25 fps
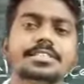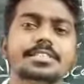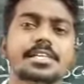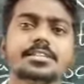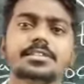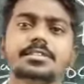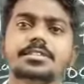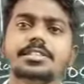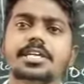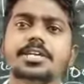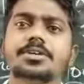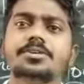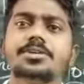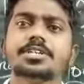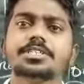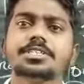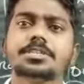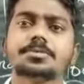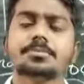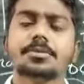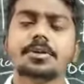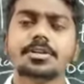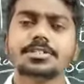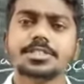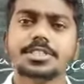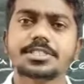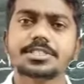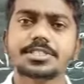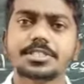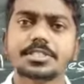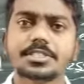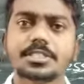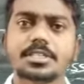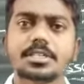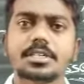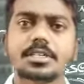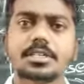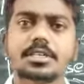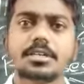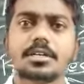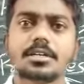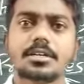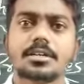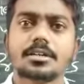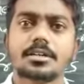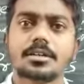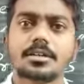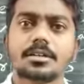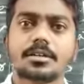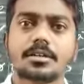this denudation process,
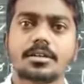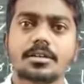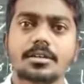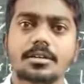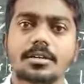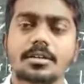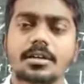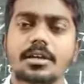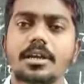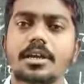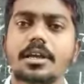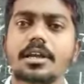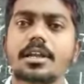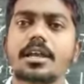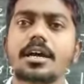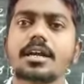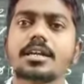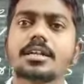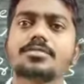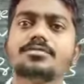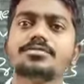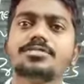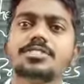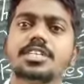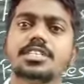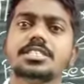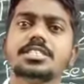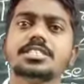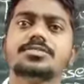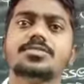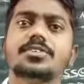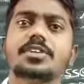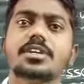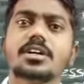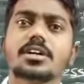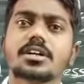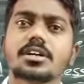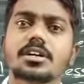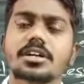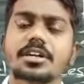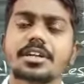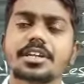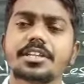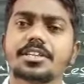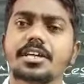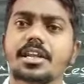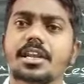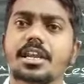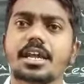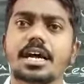a lot of changes will occur in
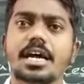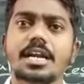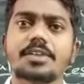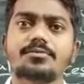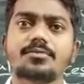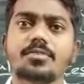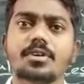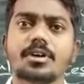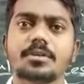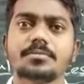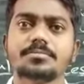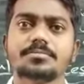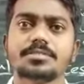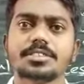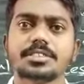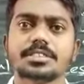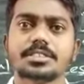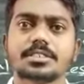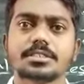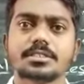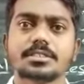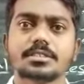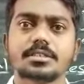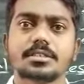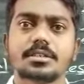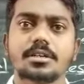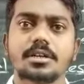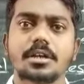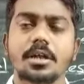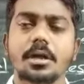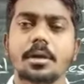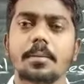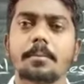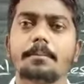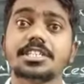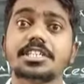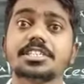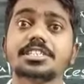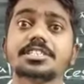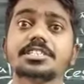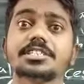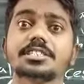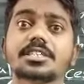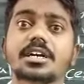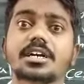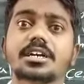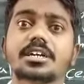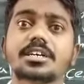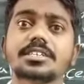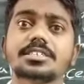the landforms. Changes
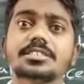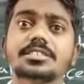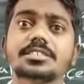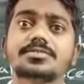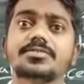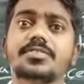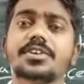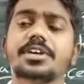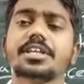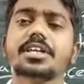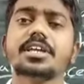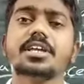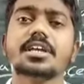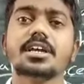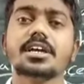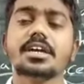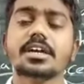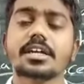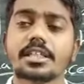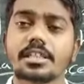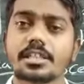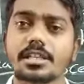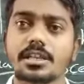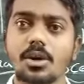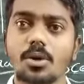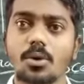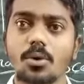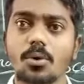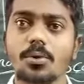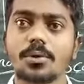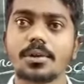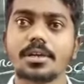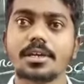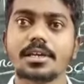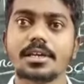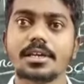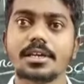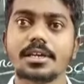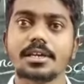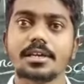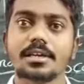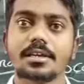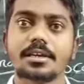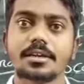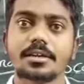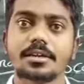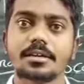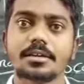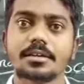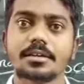occurs very slowly.